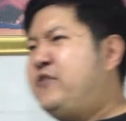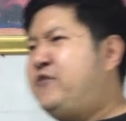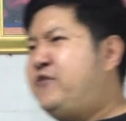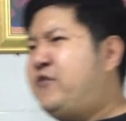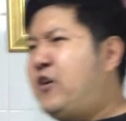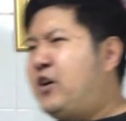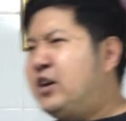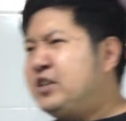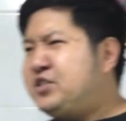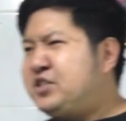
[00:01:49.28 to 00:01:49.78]

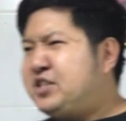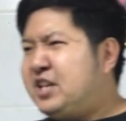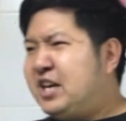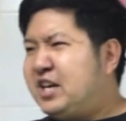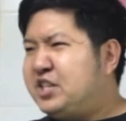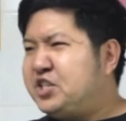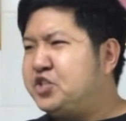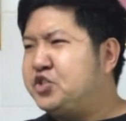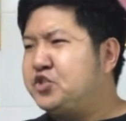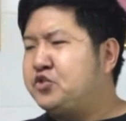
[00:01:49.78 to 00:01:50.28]
Force
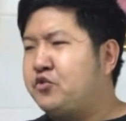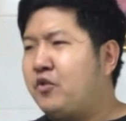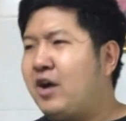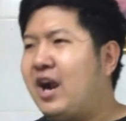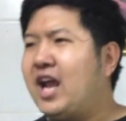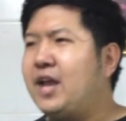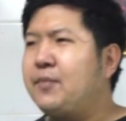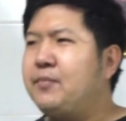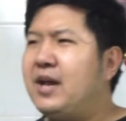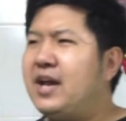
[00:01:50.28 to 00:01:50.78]
touch
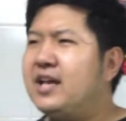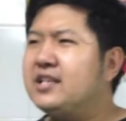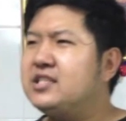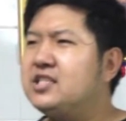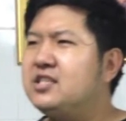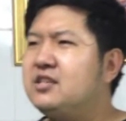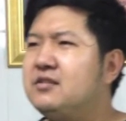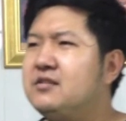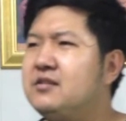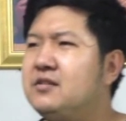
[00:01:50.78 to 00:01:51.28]
trackpad,
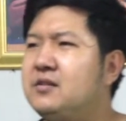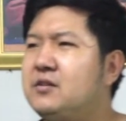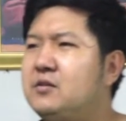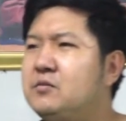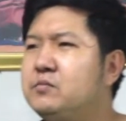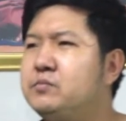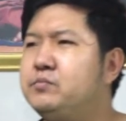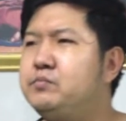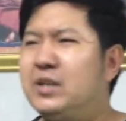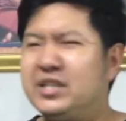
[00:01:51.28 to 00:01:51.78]

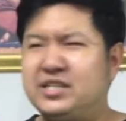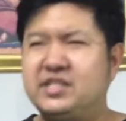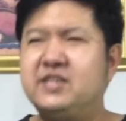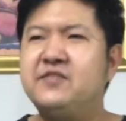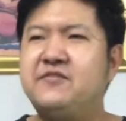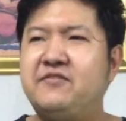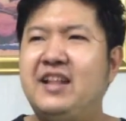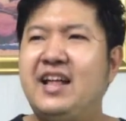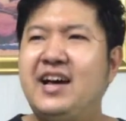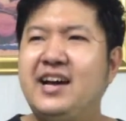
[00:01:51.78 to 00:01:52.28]

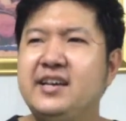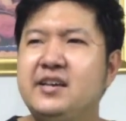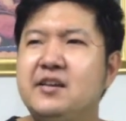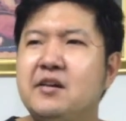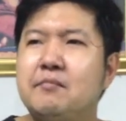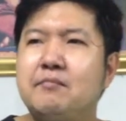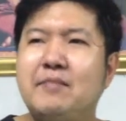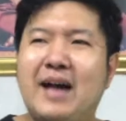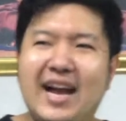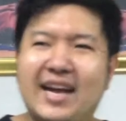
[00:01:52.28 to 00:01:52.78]
butterfly
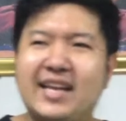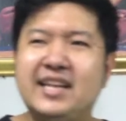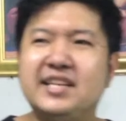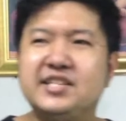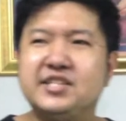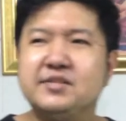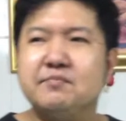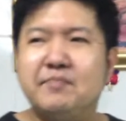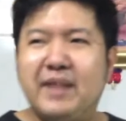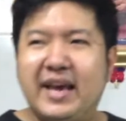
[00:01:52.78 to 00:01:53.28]

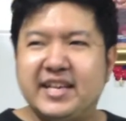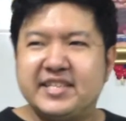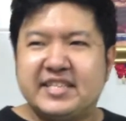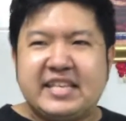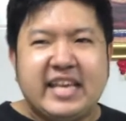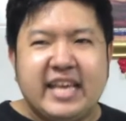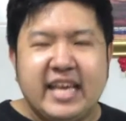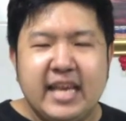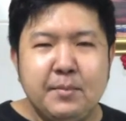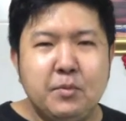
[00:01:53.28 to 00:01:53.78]
mechanism
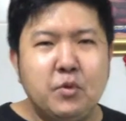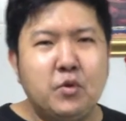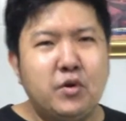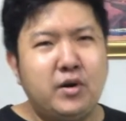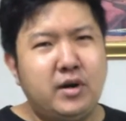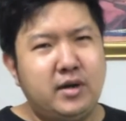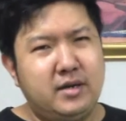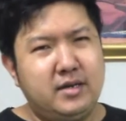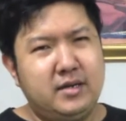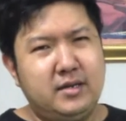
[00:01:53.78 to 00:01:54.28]
based
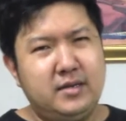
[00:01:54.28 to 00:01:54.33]
keyboard.